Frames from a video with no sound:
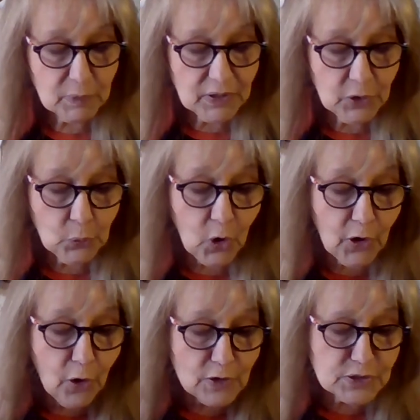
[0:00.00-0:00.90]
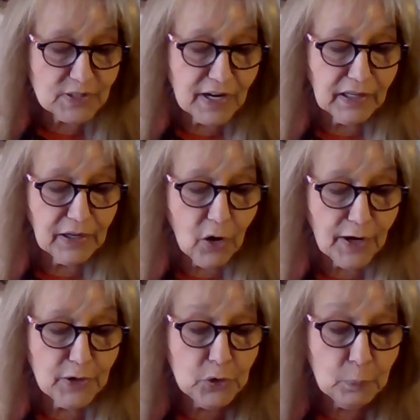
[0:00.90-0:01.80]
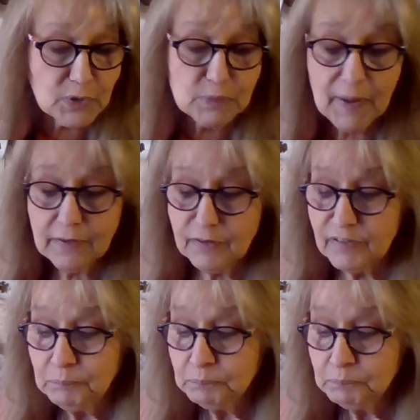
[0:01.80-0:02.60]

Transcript: but you are also taking on a new perspective.